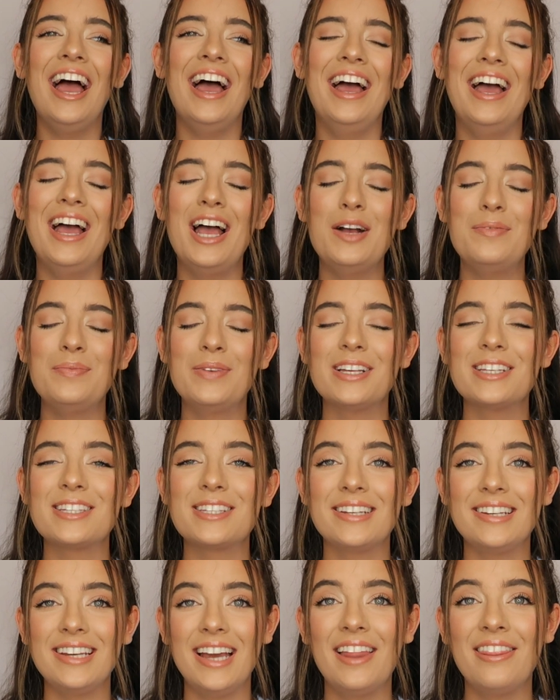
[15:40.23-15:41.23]

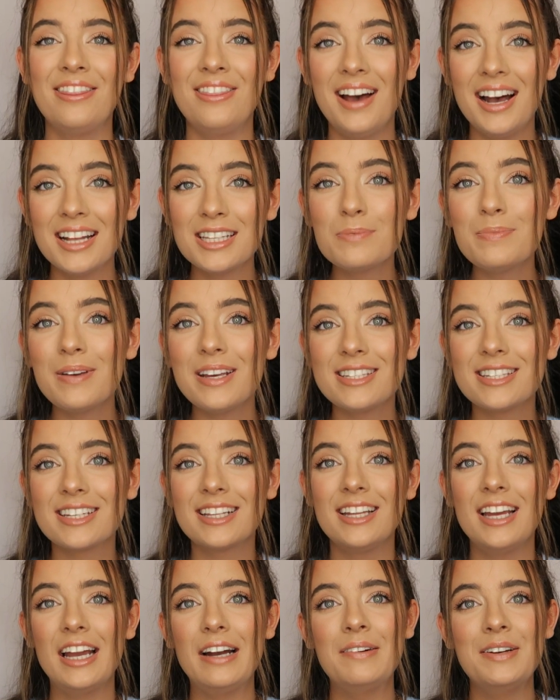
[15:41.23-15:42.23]
So yeah, that's
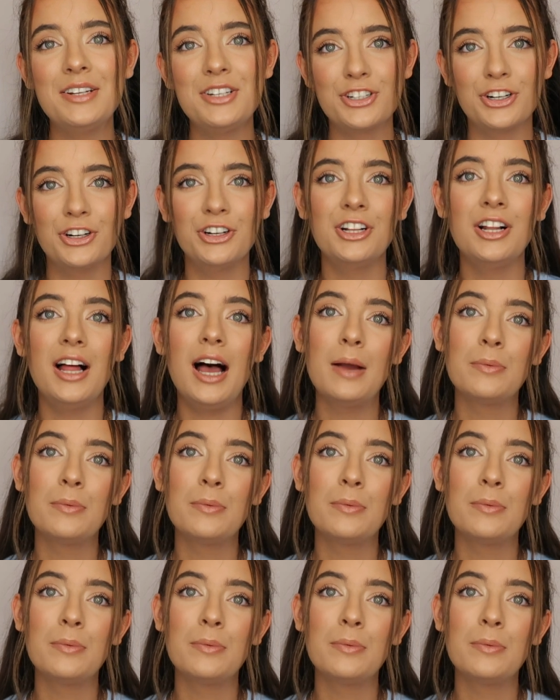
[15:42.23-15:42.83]
basically how I journal.